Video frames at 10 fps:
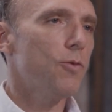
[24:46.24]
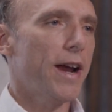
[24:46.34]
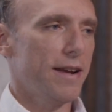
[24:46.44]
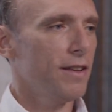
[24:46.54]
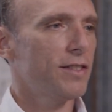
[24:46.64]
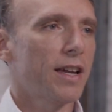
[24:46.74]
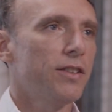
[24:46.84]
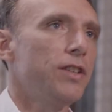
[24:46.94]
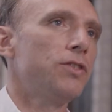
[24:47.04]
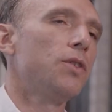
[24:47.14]
Right,
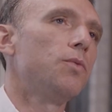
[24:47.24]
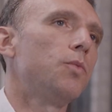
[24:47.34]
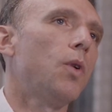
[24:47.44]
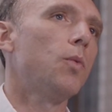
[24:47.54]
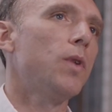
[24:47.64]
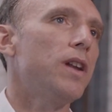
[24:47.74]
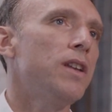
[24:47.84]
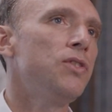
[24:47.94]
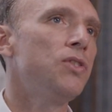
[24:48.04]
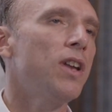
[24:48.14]
exactly. So
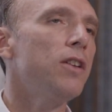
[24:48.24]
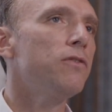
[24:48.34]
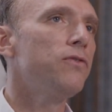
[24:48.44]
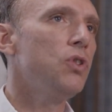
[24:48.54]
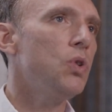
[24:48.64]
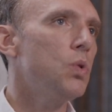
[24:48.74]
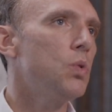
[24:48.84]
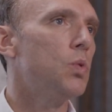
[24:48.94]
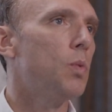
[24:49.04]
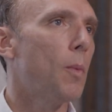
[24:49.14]
instead of
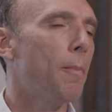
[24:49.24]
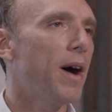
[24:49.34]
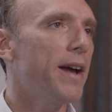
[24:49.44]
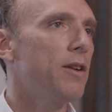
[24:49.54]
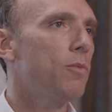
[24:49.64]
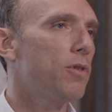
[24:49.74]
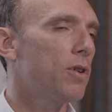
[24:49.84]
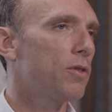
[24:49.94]
you buying with